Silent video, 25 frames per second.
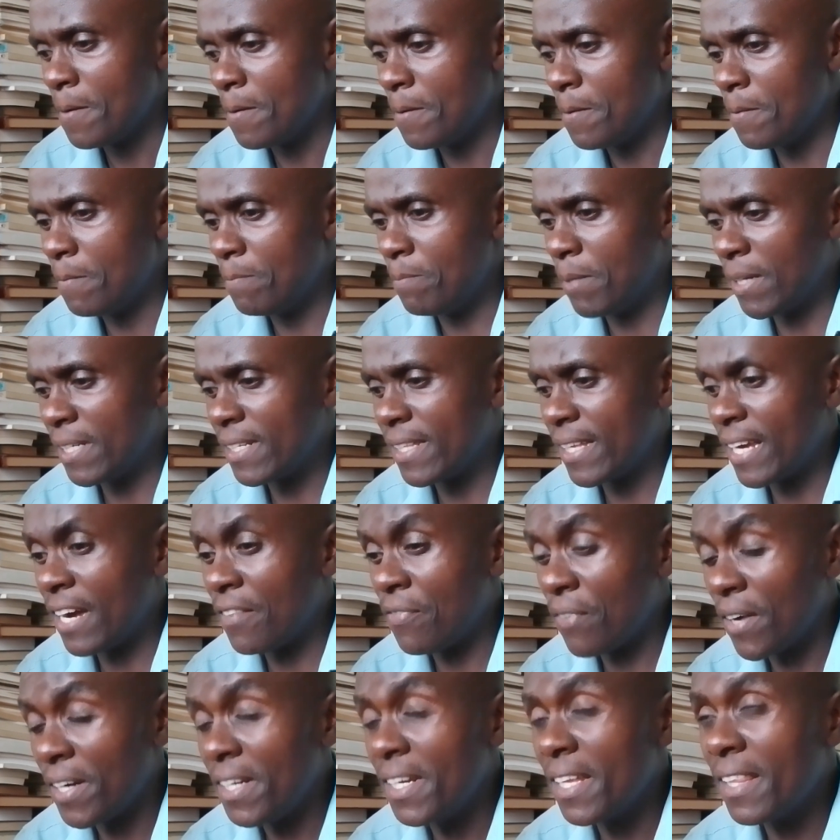but they are
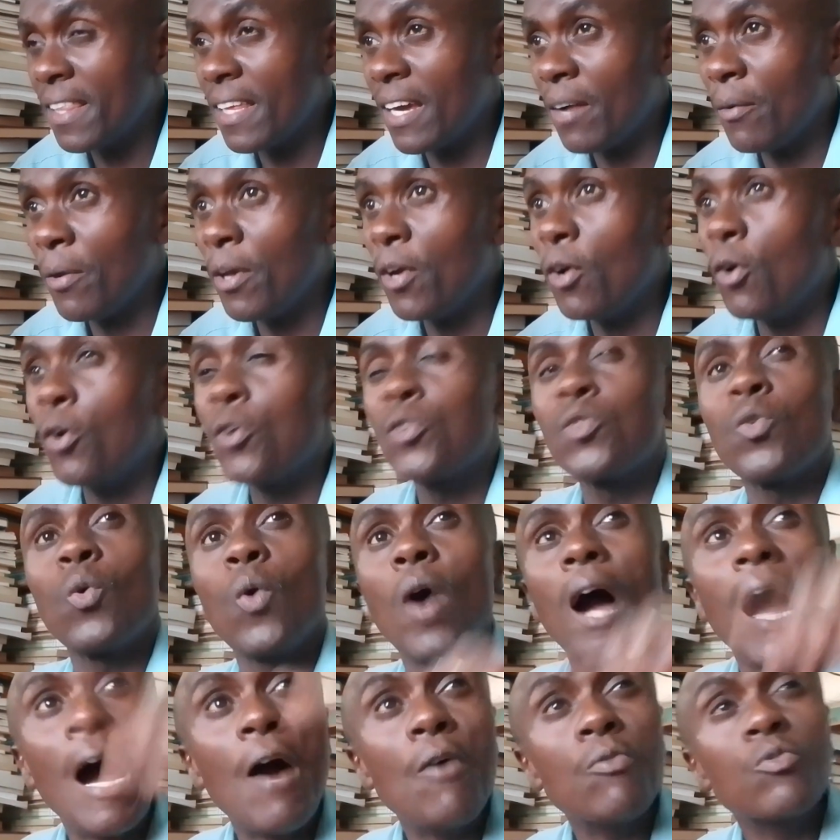finding their way
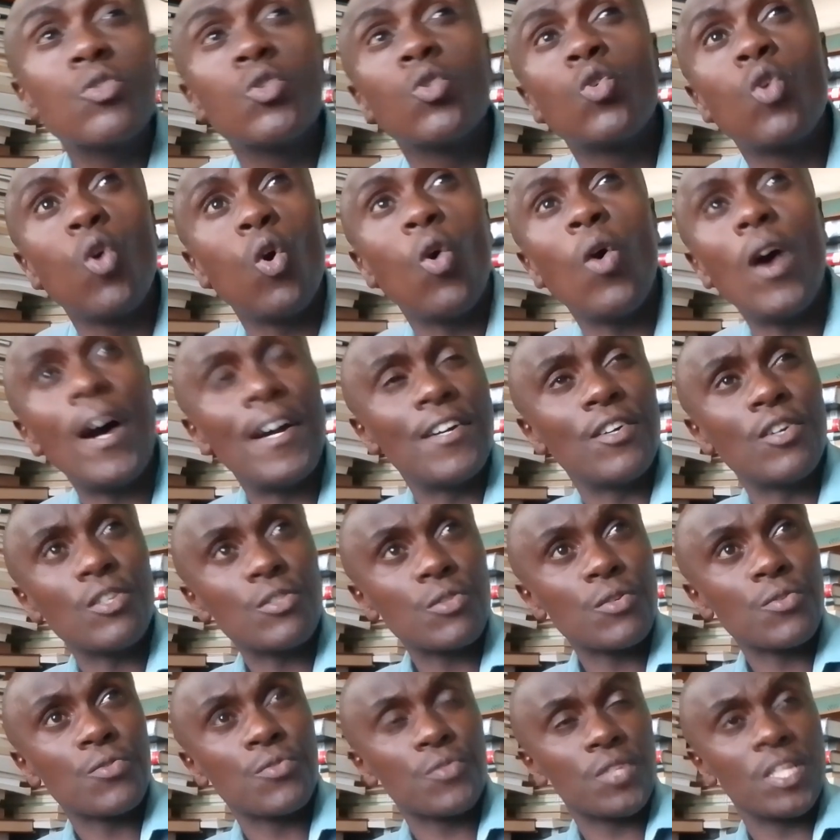also how to go and
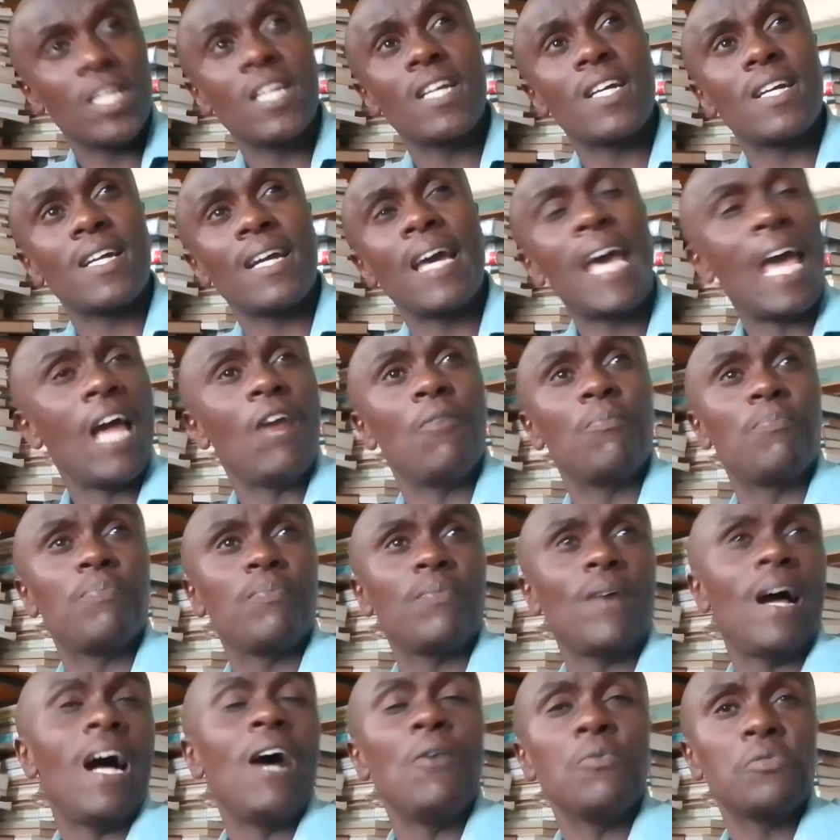also seek help
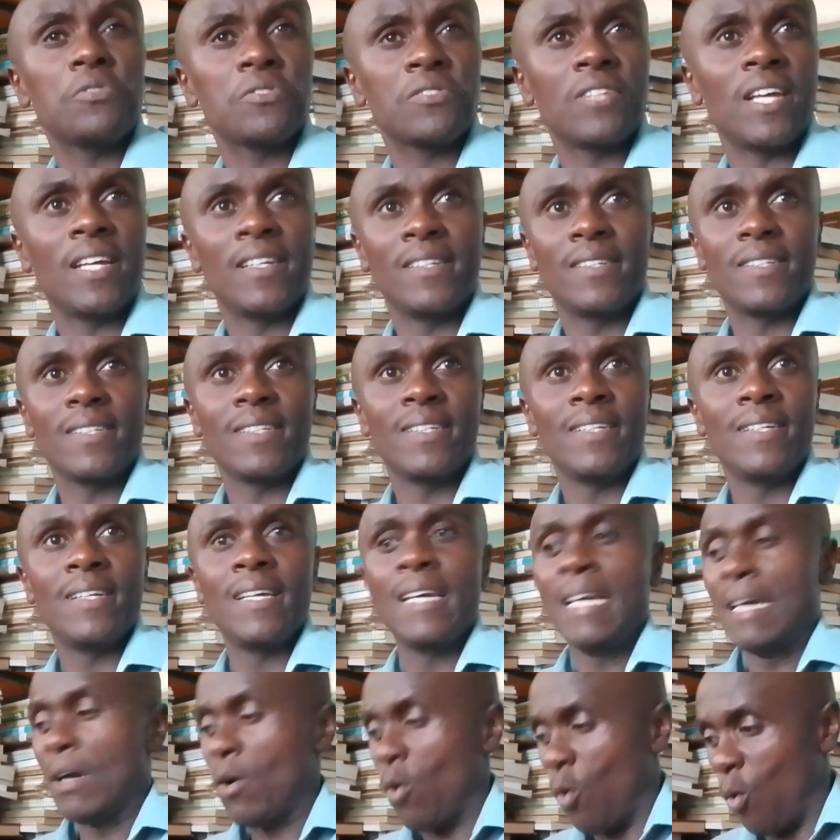outside,
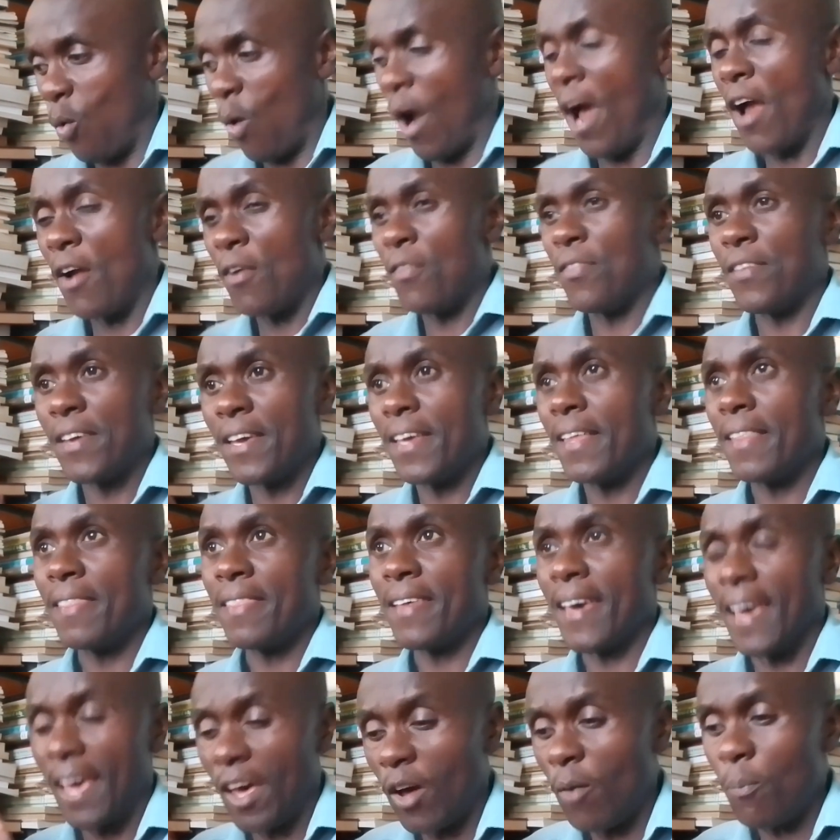while
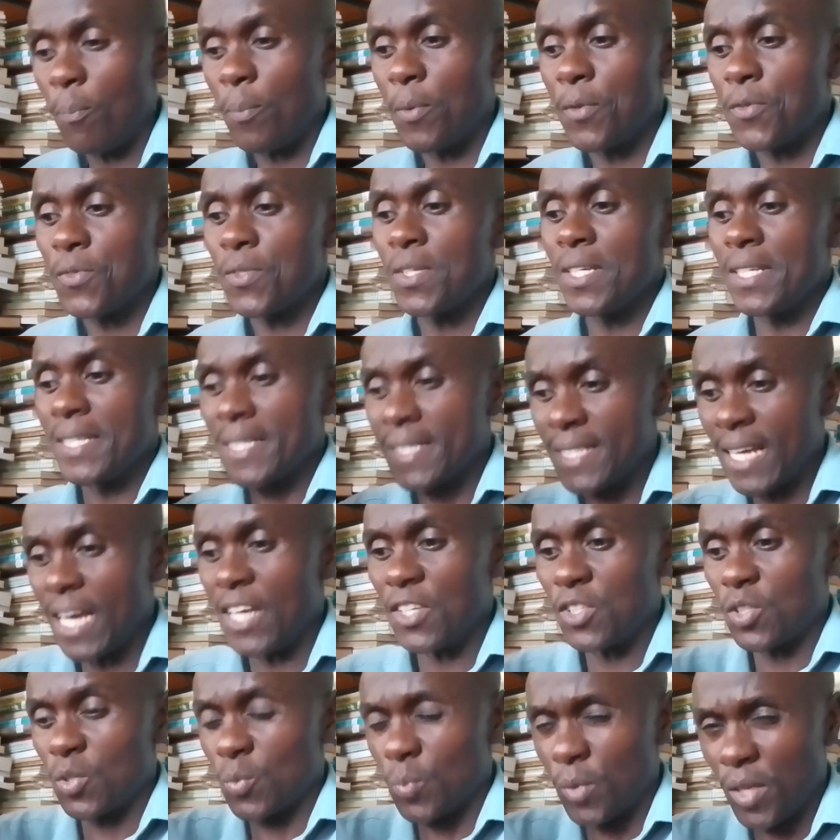the help is
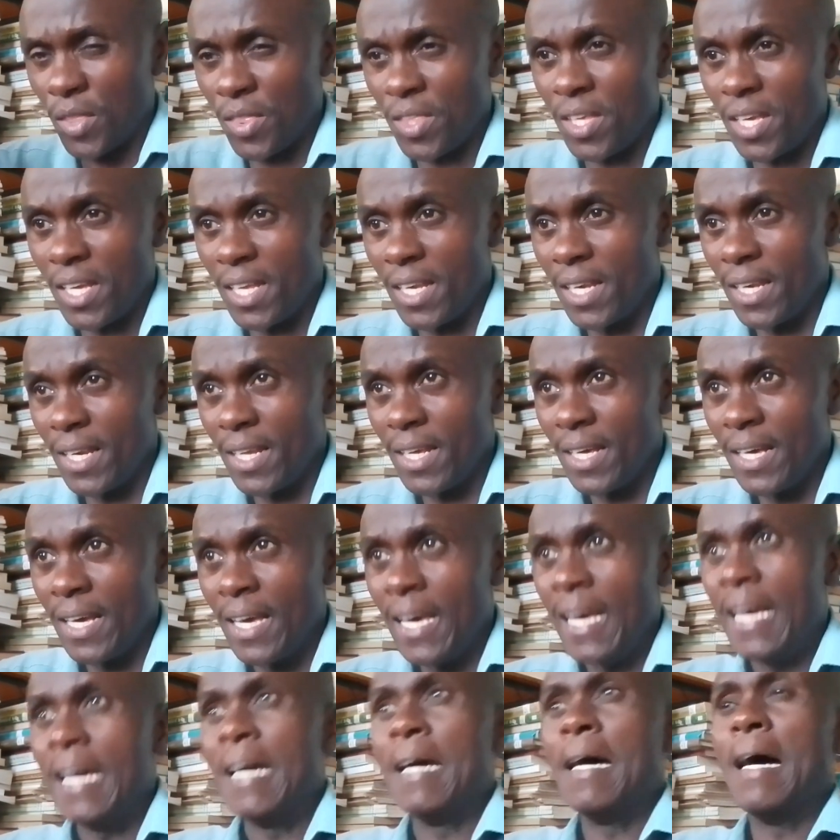just within.
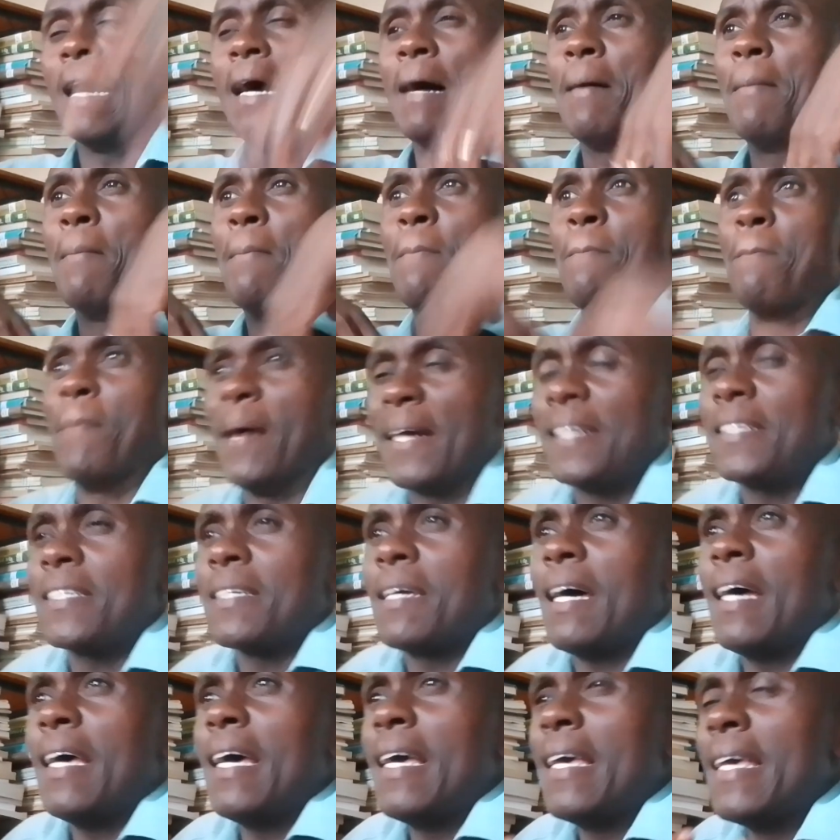But
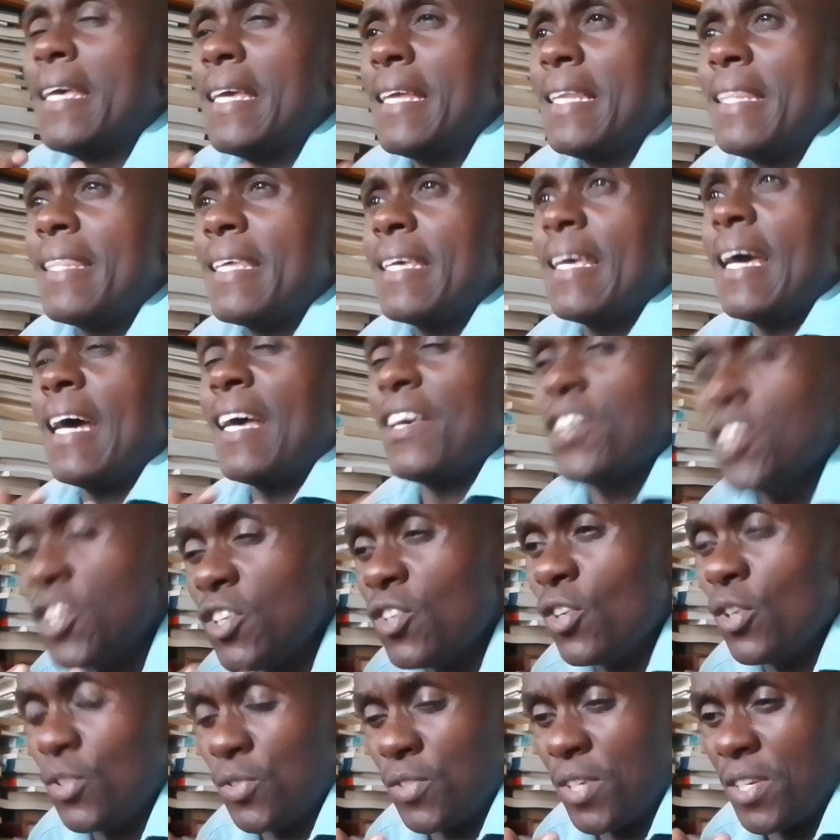in their
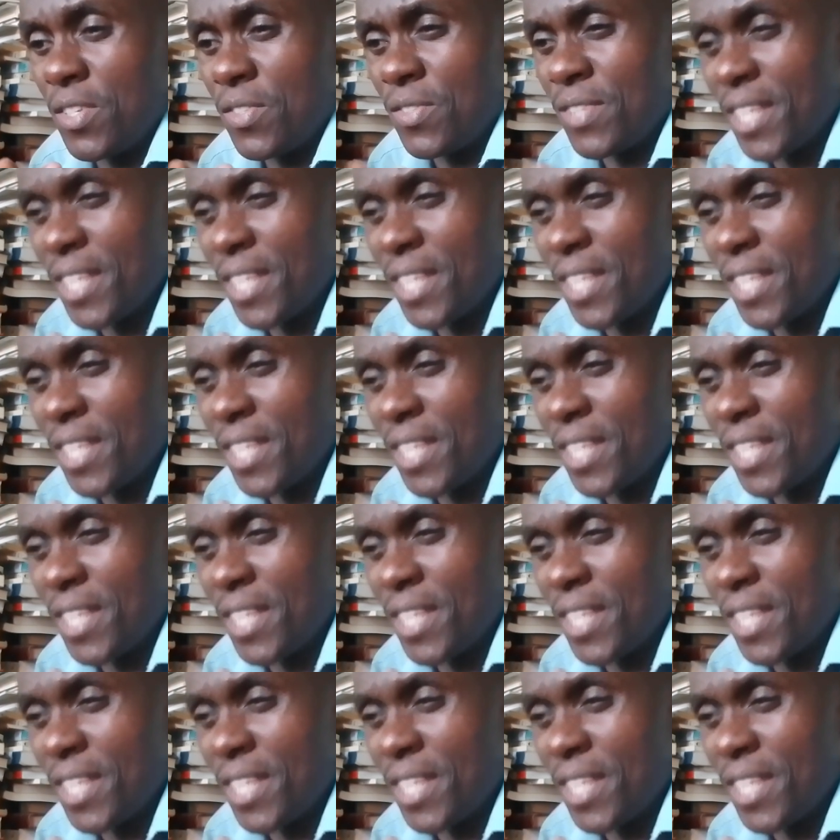innocence,